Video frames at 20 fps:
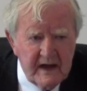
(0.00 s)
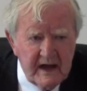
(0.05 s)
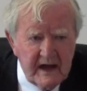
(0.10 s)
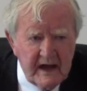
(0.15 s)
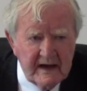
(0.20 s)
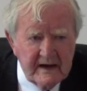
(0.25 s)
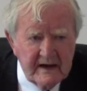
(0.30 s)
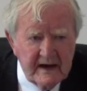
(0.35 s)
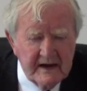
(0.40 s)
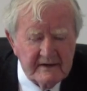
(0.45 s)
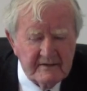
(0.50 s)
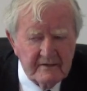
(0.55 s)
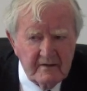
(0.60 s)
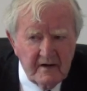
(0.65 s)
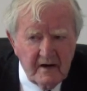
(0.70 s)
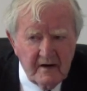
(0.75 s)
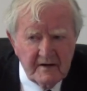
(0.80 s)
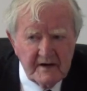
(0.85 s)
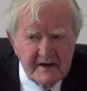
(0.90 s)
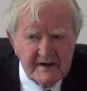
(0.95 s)

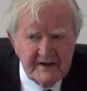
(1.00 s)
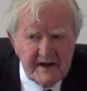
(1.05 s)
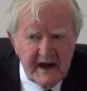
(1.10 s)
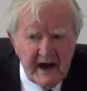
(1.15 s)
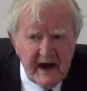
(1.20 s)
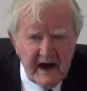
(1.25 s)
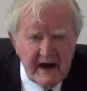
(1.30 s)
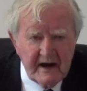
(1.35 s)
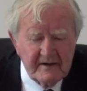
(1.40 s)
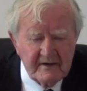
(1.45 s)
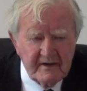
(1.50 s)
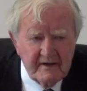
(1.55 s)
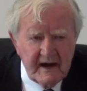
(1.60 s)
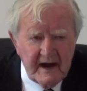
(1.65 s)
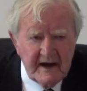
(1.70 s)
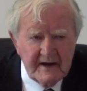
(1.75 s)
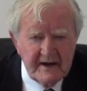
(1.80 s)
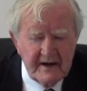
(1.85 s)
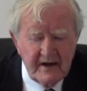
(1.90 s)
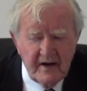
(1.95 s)
letter or a card or
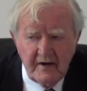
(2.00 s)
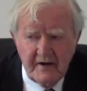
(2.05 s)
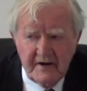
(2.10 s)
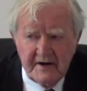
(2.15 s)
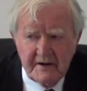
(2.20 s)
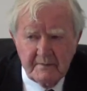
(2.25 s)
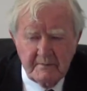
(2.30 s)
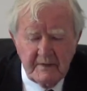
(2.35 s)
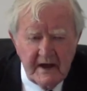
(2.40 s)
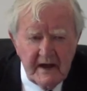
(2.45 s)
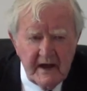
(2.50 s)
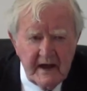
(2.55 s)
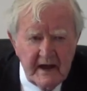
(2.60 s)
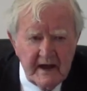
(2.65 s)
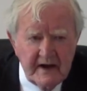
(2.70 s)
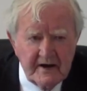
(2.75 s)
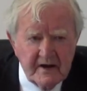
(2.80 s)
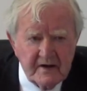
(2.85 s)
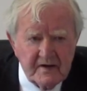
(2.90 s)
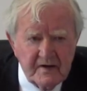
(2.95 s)
any item
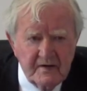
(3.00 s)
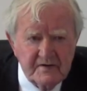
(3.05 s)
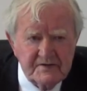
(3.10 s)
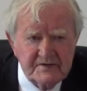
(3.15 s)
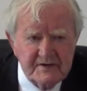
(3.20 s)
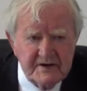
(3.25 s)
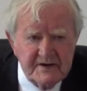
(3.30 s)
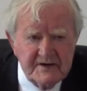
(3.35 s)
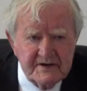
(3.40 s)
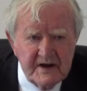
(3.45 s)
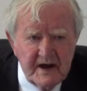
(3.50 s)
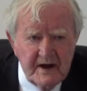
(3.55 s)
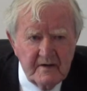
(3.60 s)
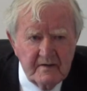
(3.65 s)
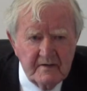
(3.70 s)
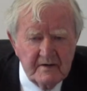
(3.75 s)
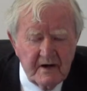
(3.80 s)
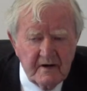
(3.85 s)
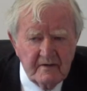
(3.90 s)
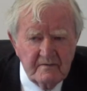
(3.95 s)
in a country
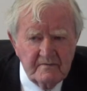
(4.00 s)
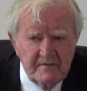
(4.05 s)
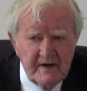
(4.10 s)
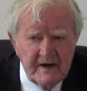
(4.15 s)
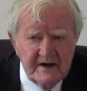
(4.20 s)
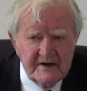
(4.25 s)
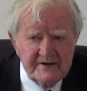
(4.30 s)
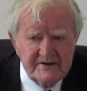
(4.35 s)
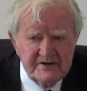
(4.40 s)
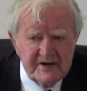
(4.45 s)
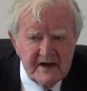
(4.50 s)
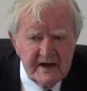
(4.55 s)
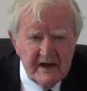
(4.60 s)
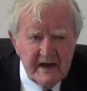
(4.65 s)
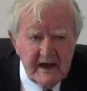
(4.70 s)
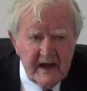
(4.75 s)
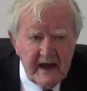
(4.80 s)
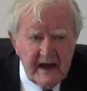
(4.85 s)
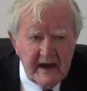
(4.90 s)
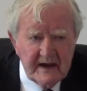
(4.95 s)
town or village,
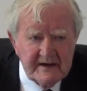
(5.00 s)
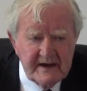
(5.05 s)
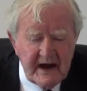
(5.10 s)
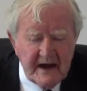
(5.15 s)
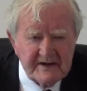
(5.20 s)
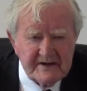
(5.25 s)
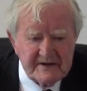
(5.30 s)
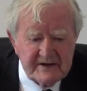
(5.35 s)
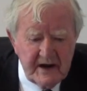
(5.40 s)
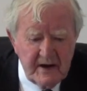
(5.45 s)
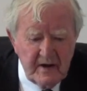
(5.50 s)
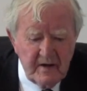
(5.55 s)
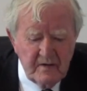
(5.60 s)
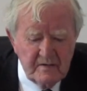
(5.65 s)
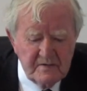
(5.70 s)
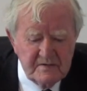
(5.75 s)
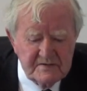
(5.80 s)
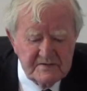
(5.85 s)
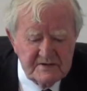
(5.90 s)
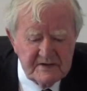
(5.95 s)
that
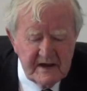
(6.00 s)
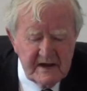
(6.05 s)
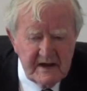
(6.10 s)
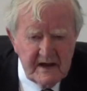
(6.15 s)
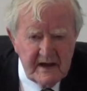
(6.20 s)
town's